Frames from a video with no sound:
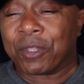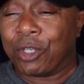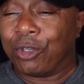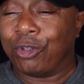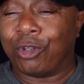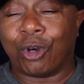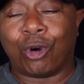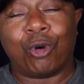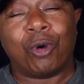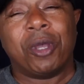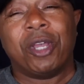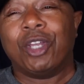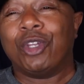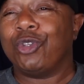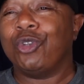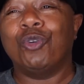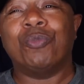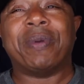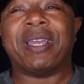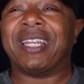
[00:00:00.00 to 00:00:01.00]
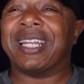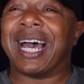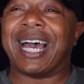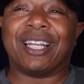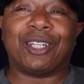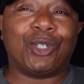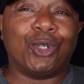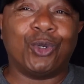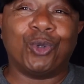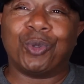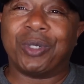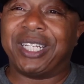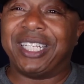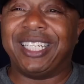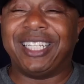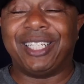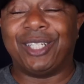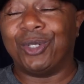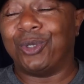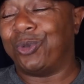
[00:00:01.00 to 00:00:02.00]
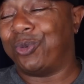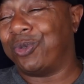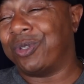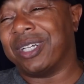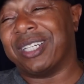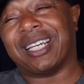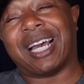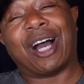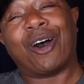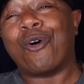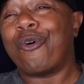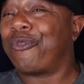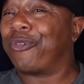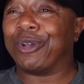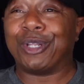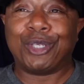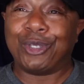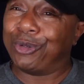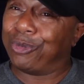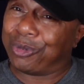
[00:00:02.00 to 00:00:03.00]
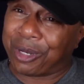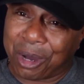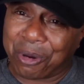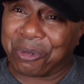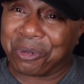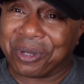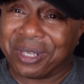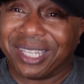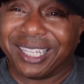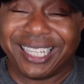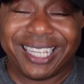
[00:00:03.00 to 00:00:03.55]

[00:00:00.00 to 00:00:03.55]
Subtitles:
You know, you may not do what he do. Hopefully you don't.